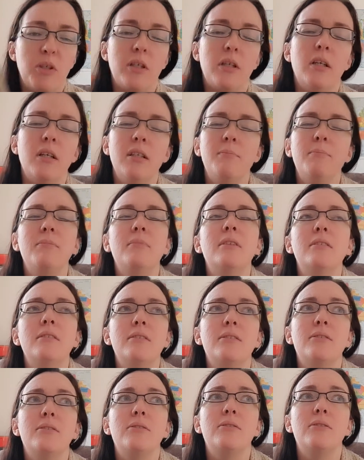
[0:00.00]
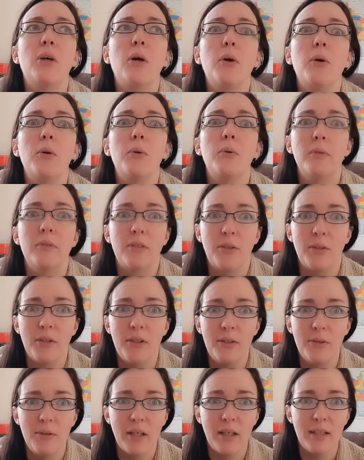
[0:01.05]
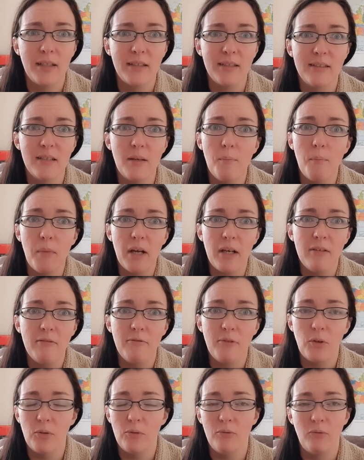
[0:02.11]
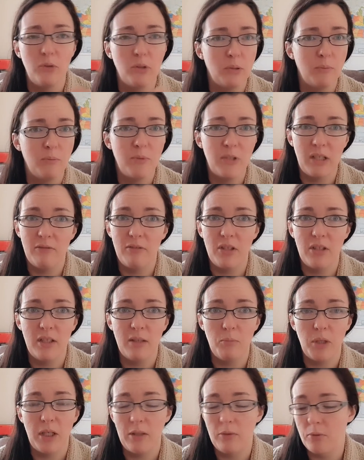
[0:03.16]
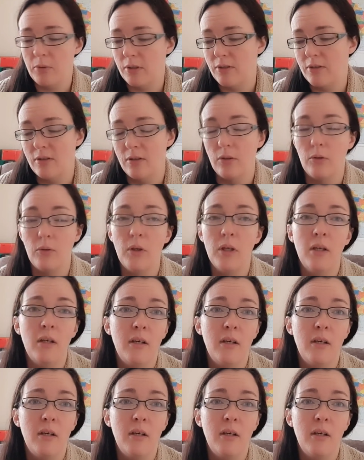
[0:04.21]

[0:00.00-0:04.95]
and I'm so sorry you guys, my phone films everything backwards, so